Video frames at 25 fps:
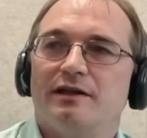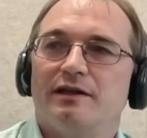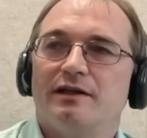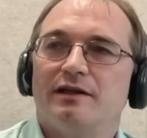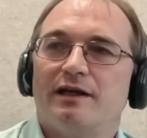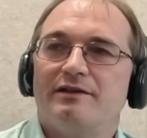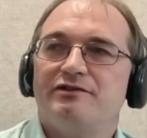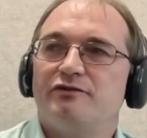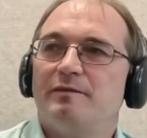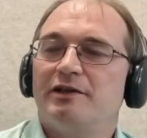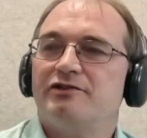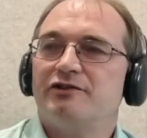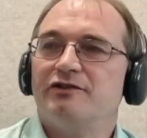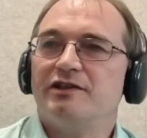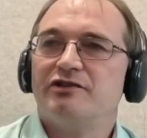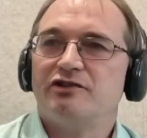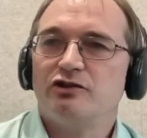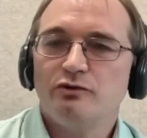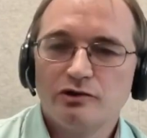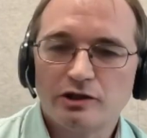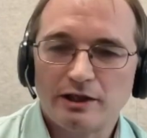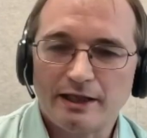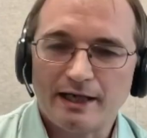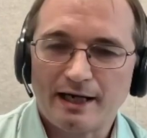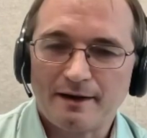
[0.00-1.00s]
As you've mentioned, this
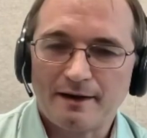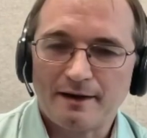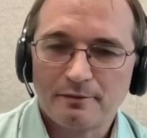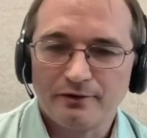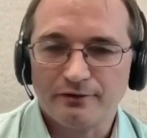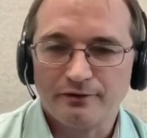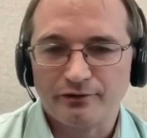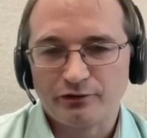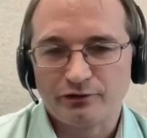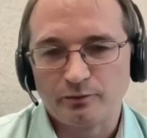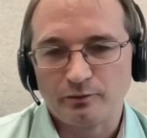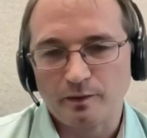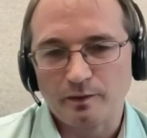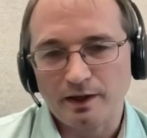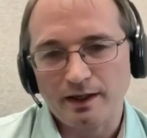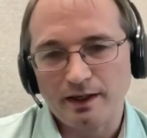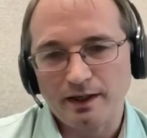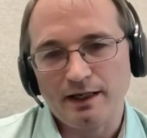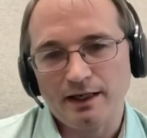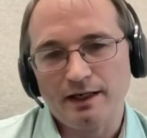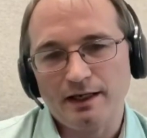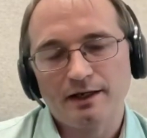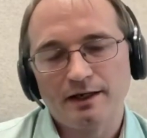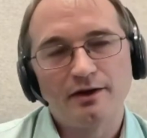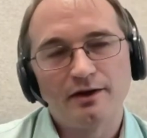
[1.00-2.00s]
usually happens
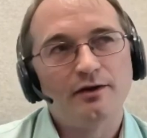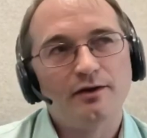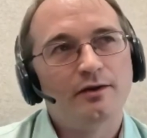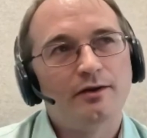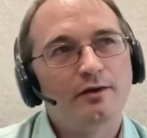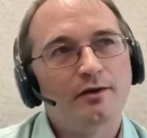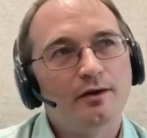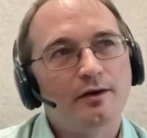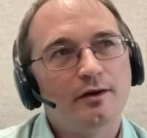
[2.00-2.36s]
where,